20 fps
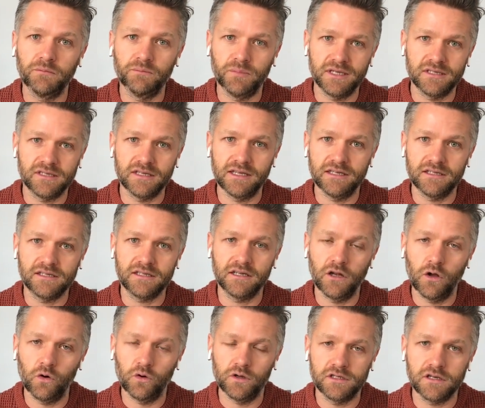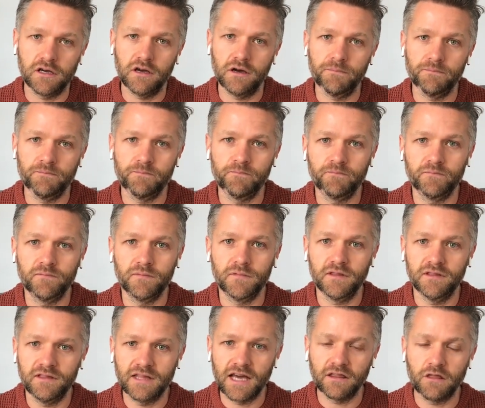business long term.
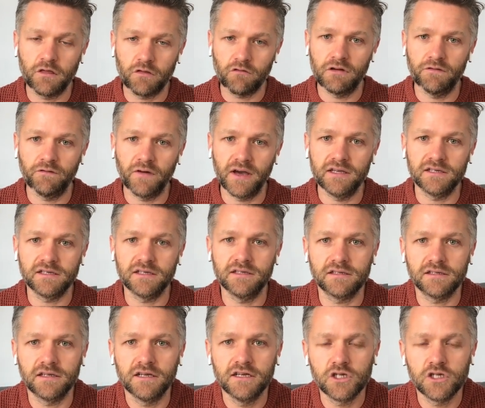They're the 3 phases.